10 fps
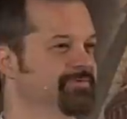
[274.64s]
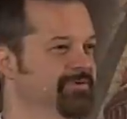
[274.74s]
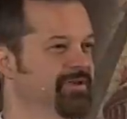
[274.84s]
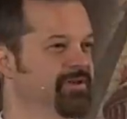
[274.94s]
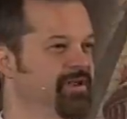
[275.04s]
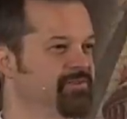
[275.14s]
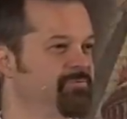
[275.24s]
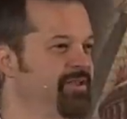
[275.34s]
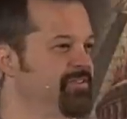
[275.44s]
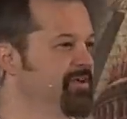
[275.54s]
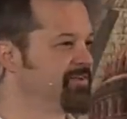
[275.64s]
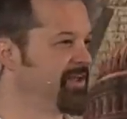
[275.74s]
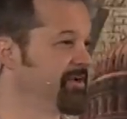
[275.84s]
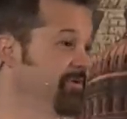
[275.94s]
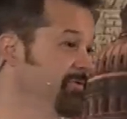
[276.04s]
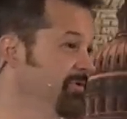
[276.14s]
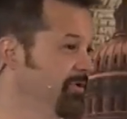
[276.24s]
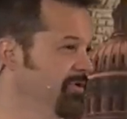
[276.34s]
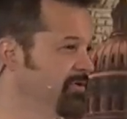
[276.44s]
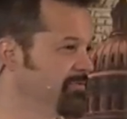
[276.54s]
And that's about the extent of it. You know,
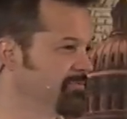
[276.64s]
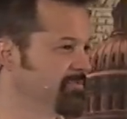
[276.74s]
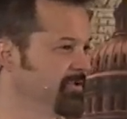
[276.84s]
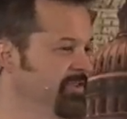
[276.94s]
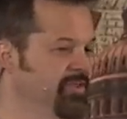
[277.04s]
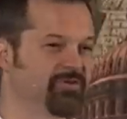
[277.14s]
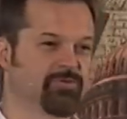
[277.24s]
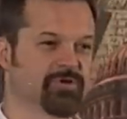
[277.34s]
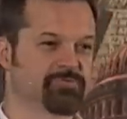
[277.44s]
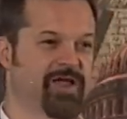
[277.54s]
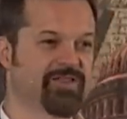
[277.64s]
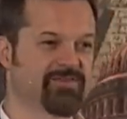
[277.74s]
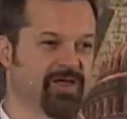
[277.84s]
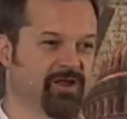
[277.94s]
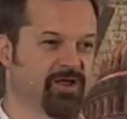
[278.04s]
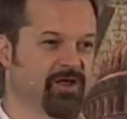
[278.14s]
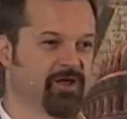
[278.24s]
we don't really think too much past that.